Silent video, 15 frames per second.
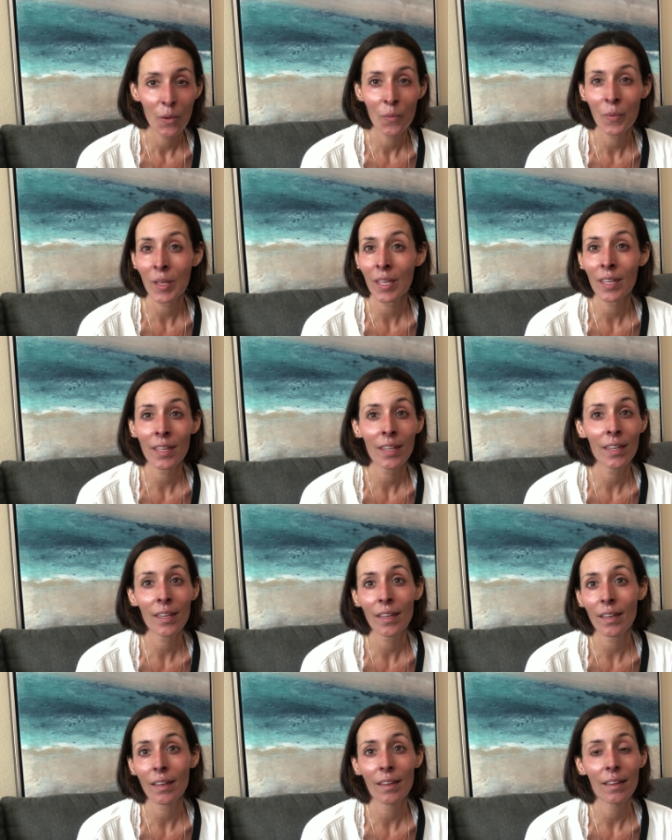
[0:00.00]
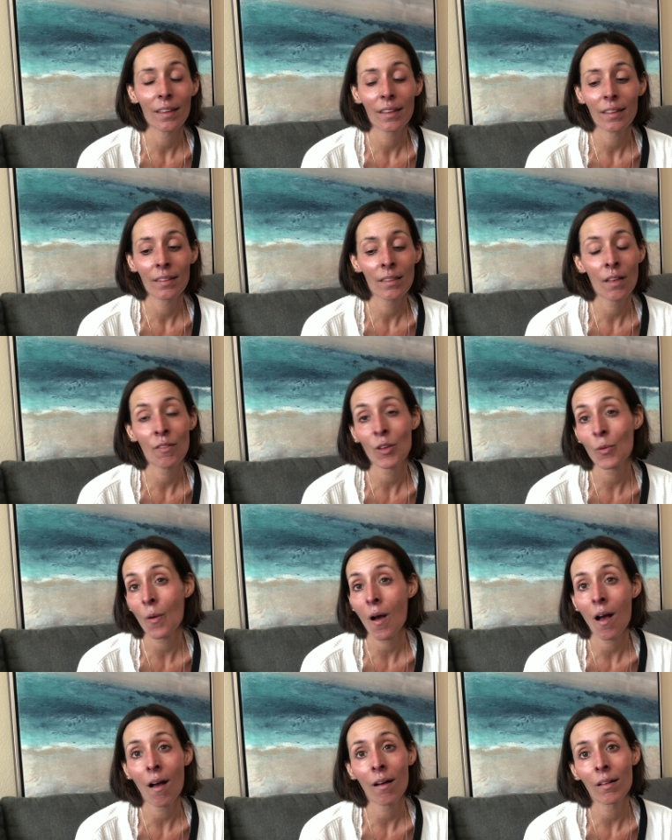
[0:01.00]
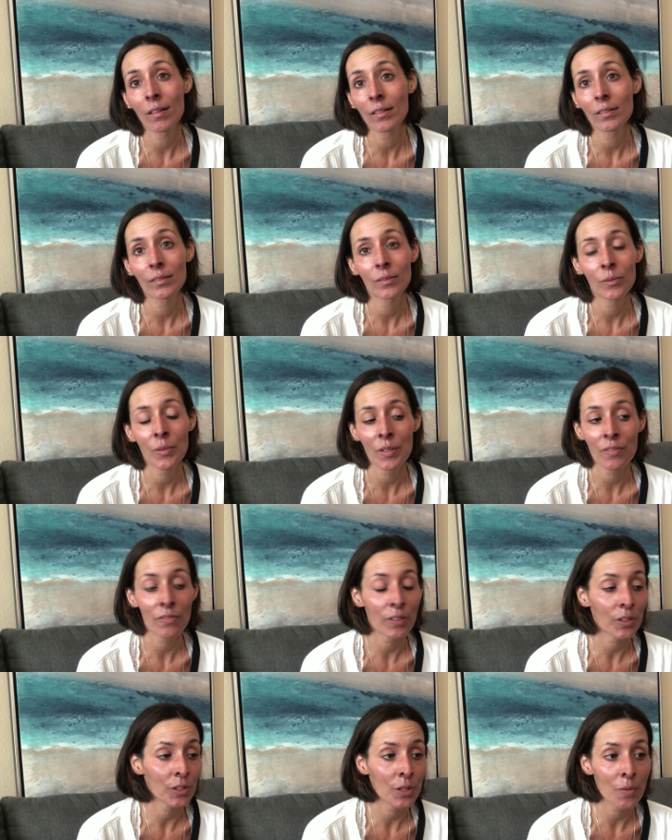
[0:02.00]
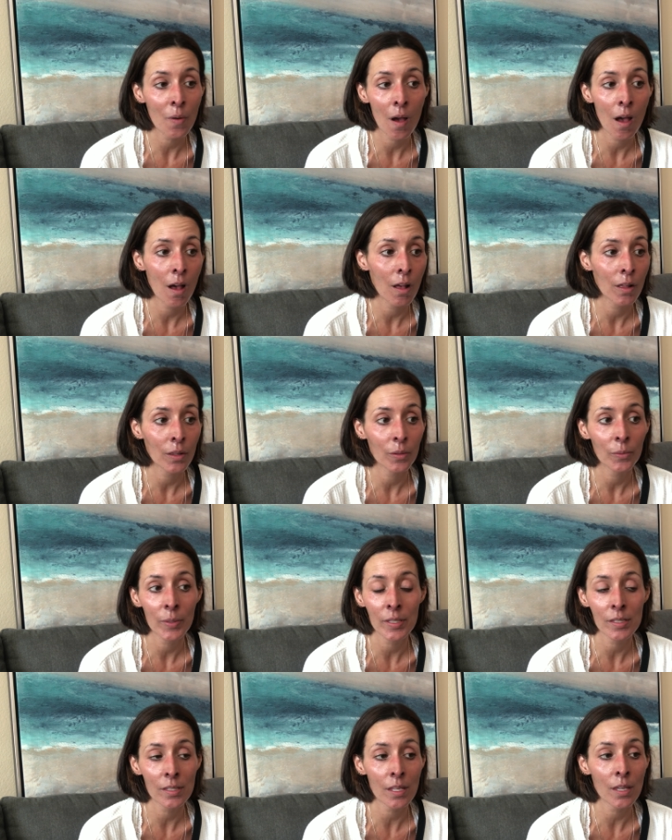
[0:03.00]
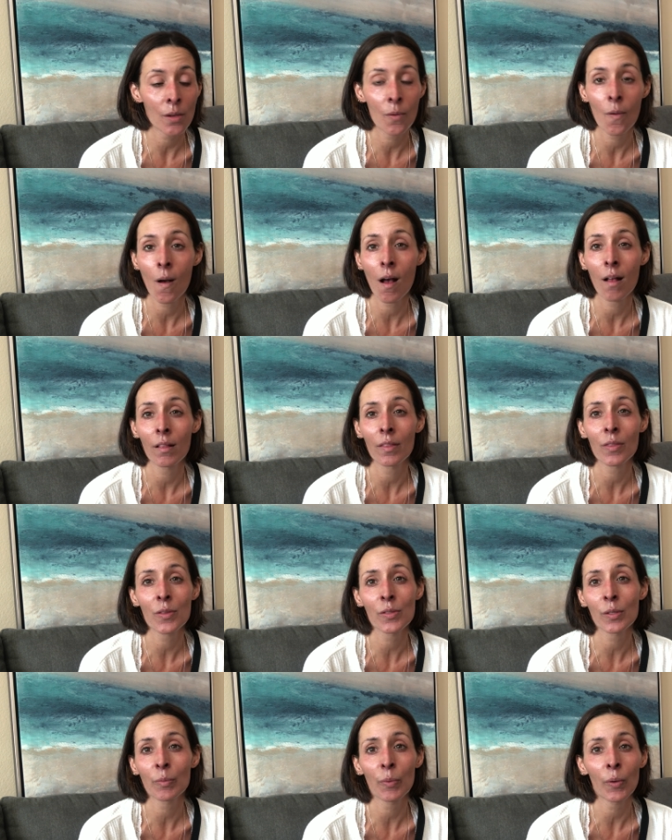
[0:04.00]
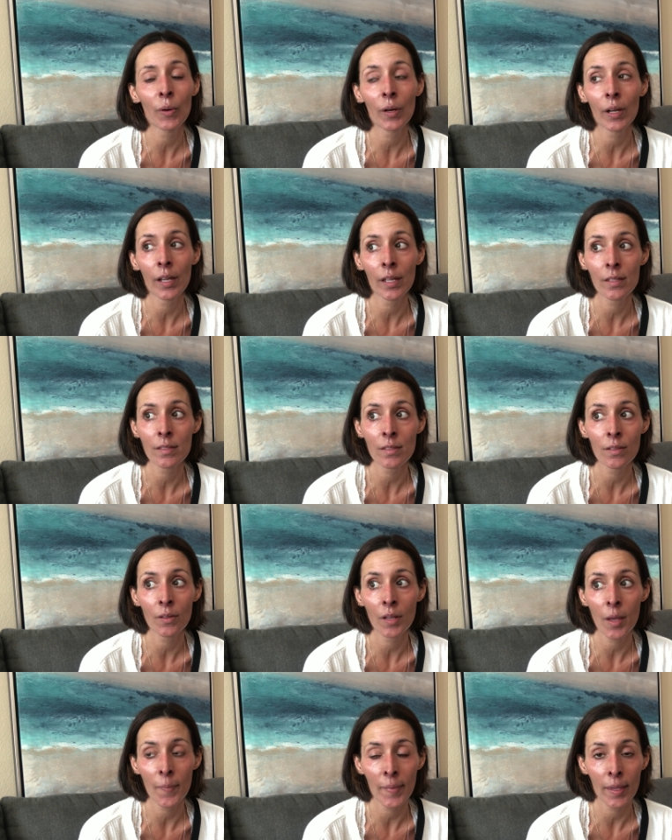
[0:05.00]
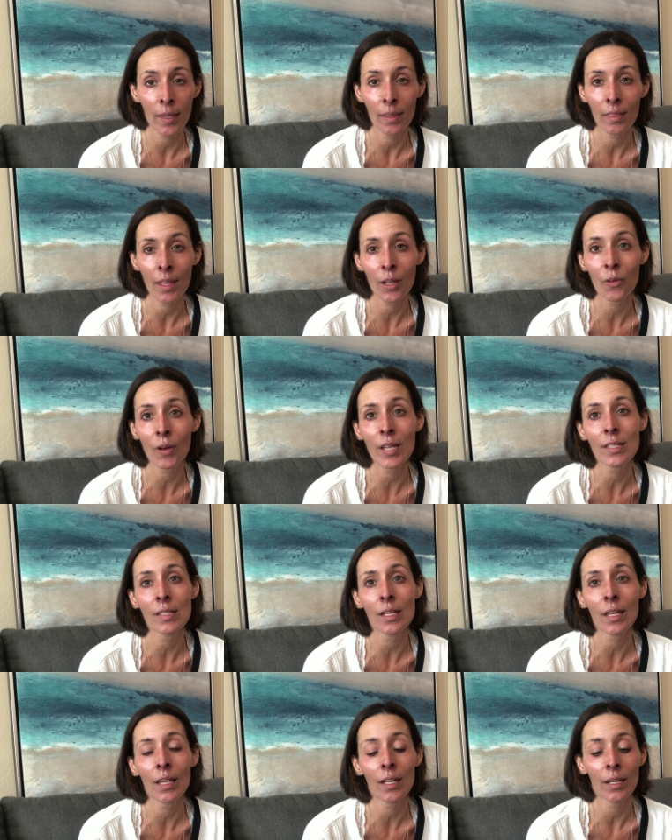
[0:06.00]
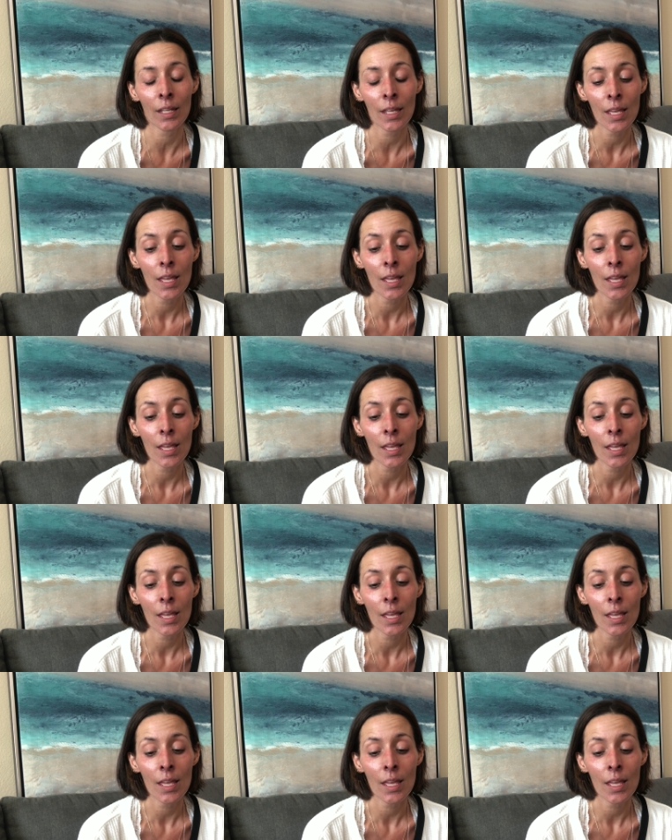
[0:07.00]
we love you all. We feel you all. We see you all, and the support is still coming in like crazy. And